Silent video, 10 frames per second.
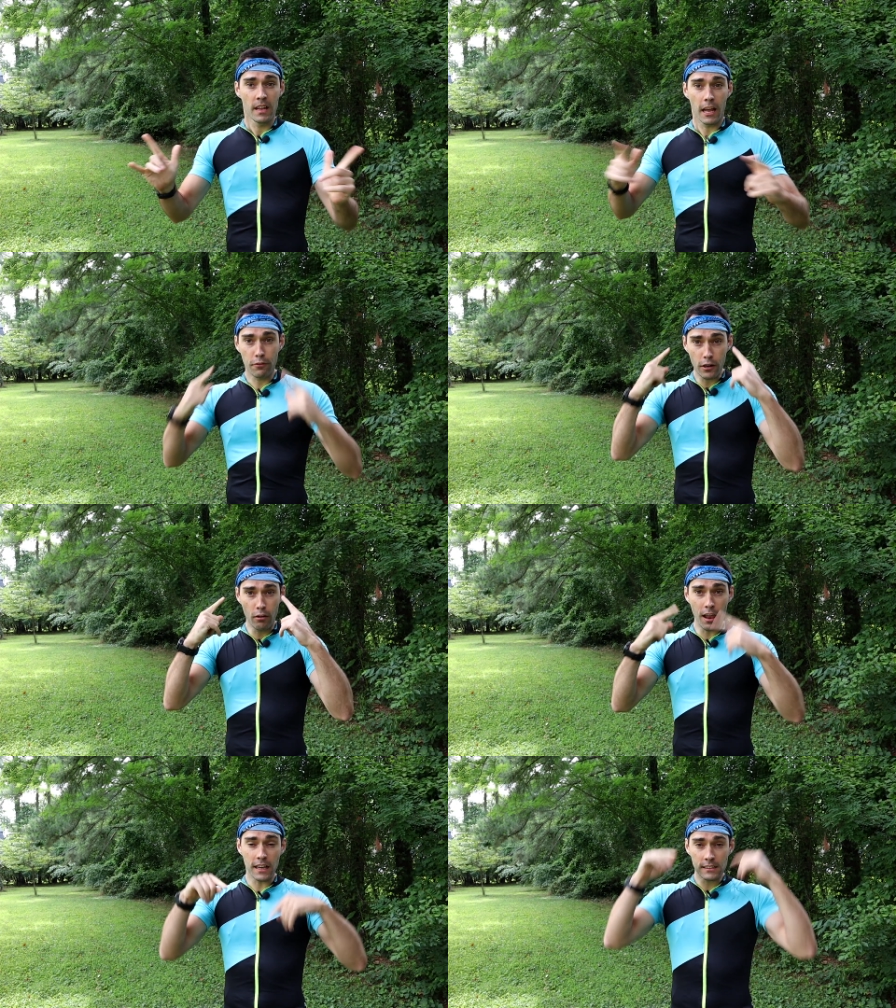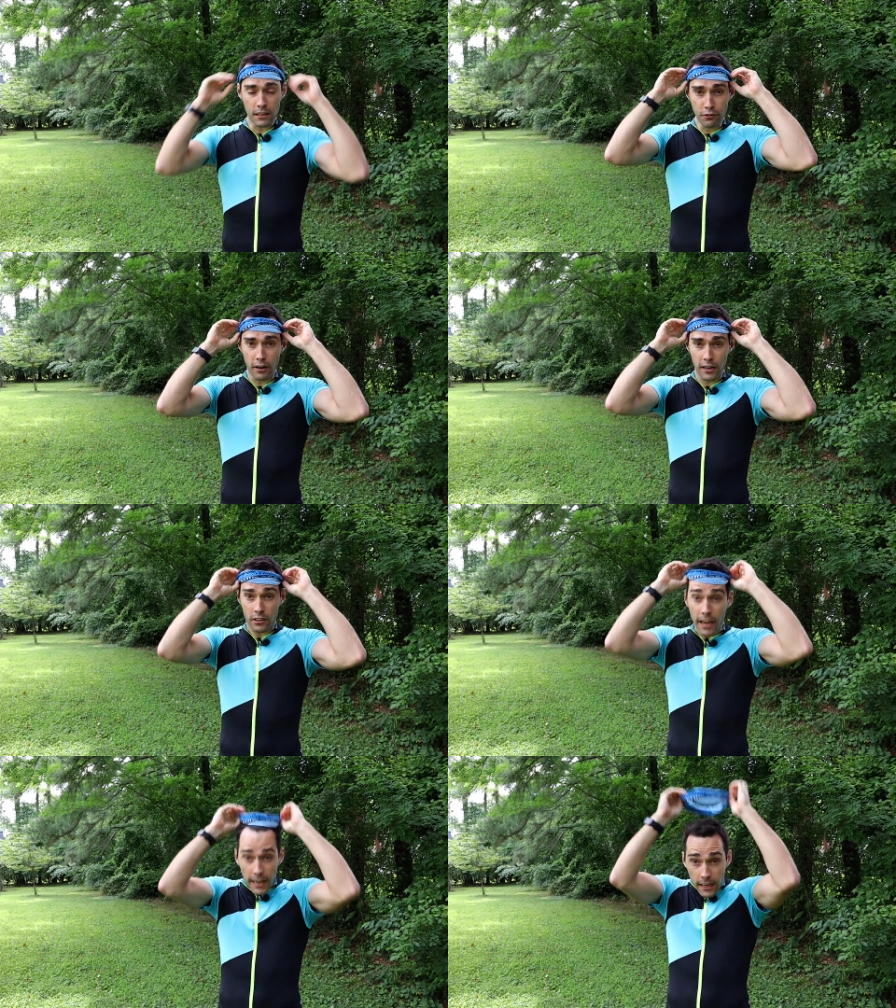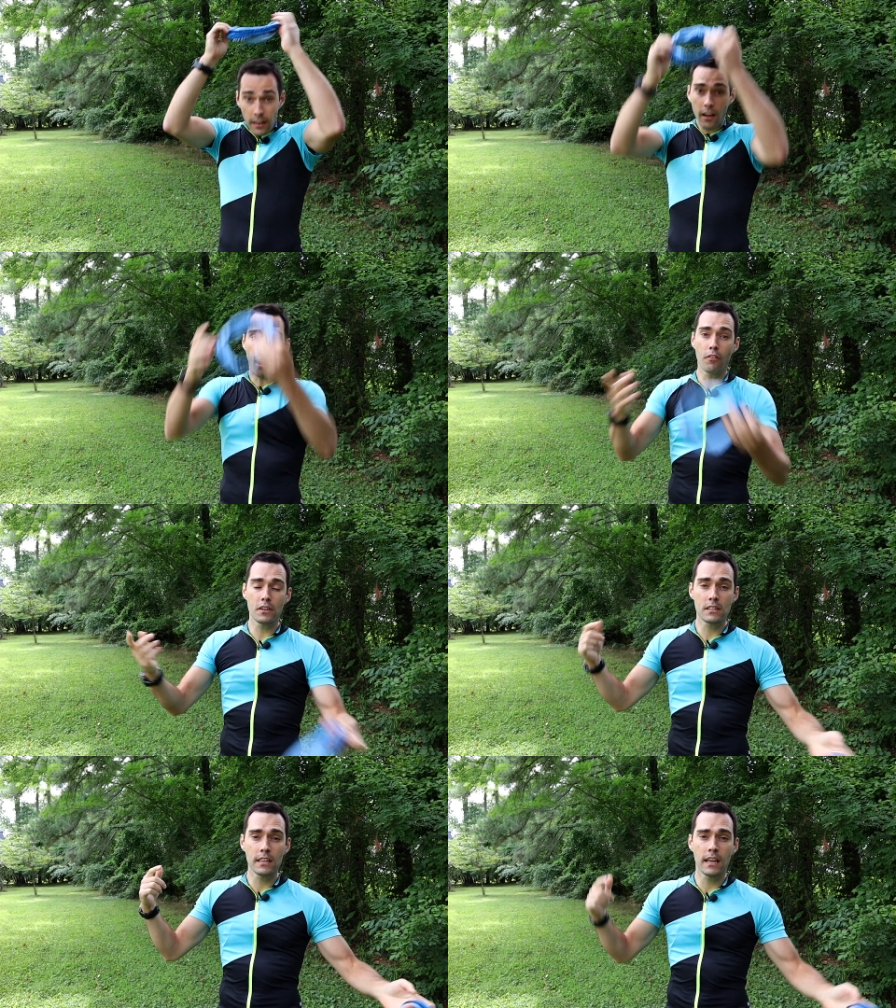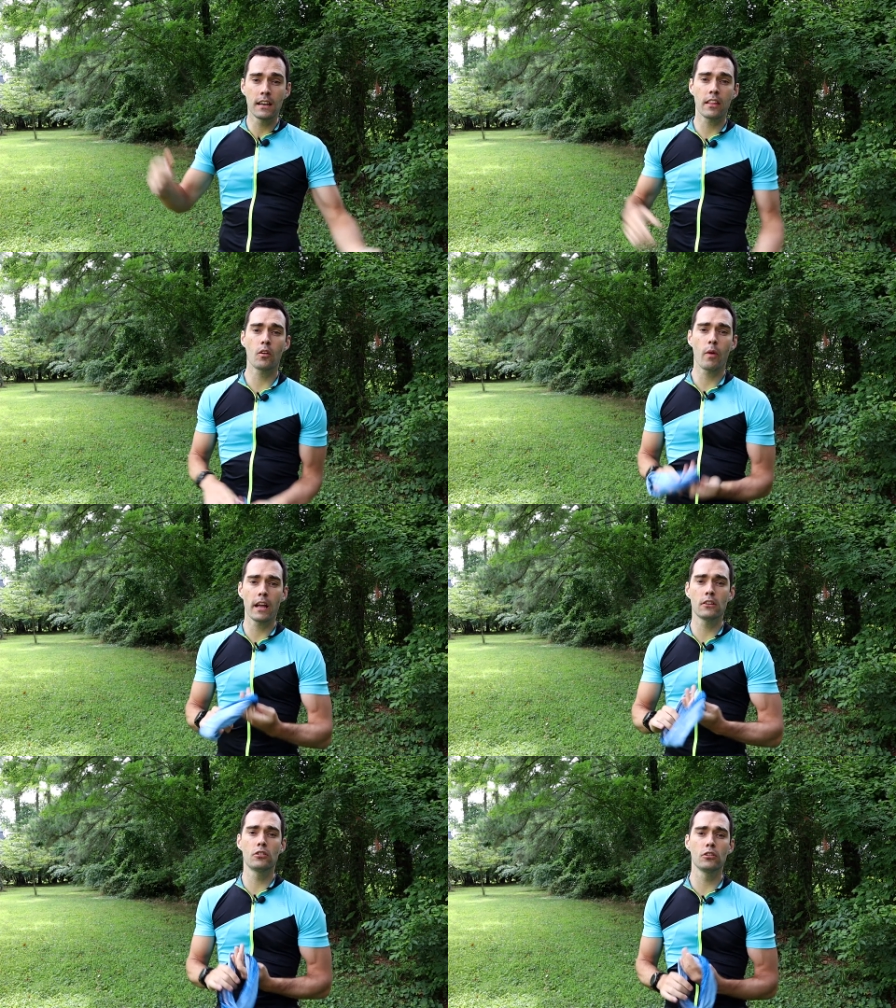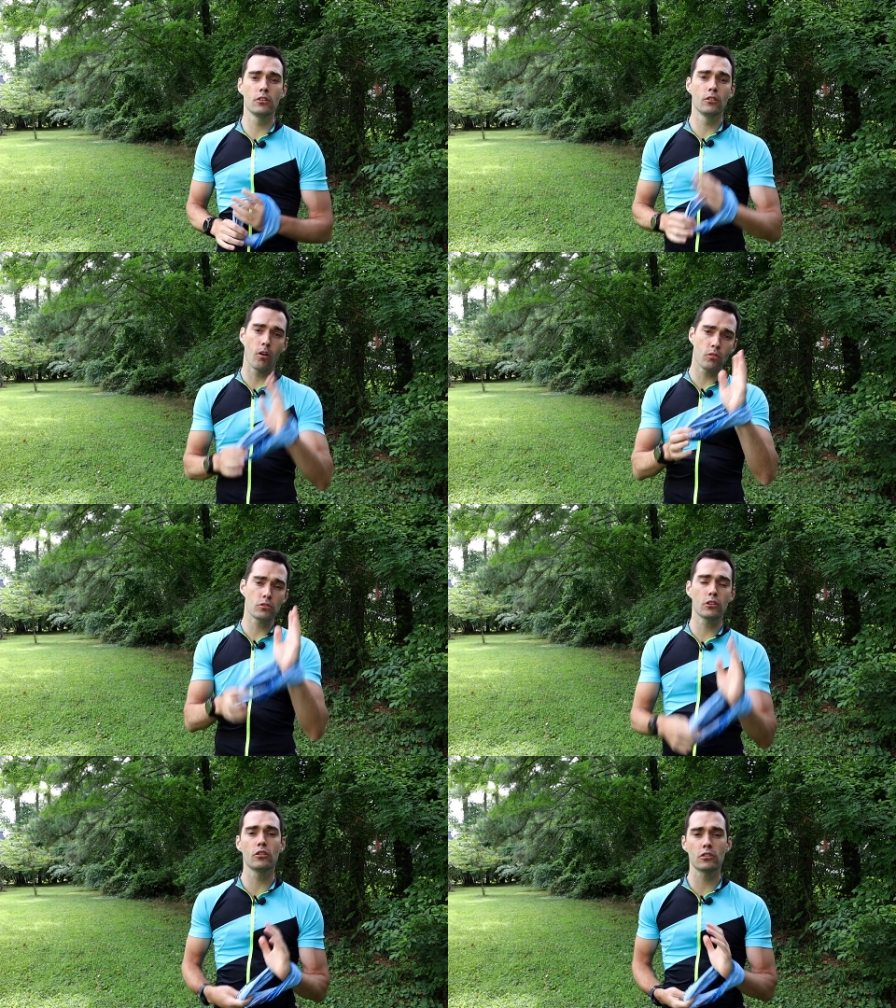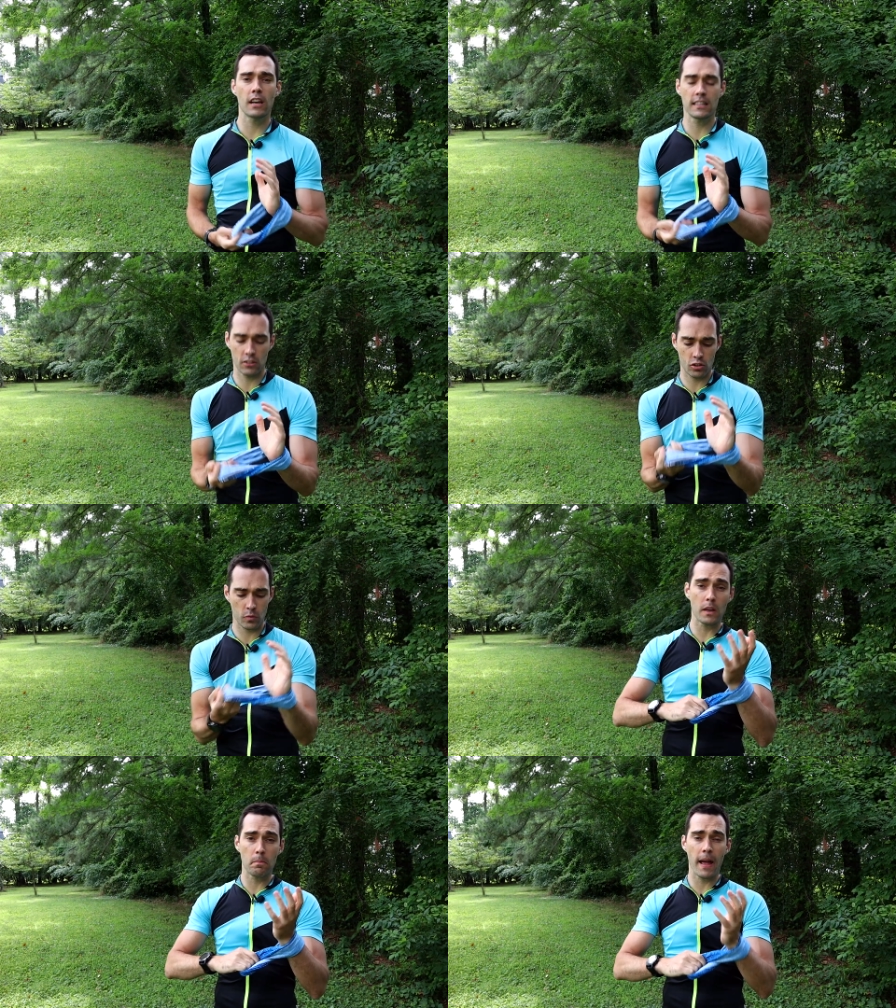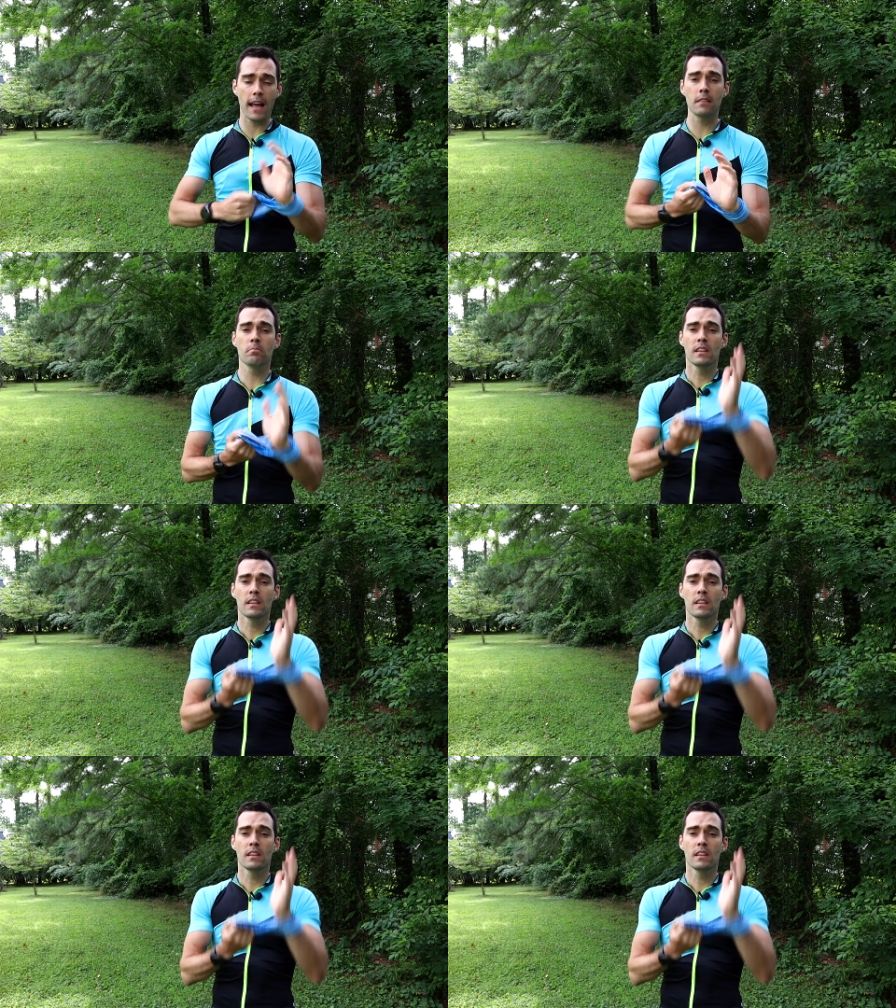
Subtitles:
If you don't like stuff around your head, obviously another way to also use it as a sweatband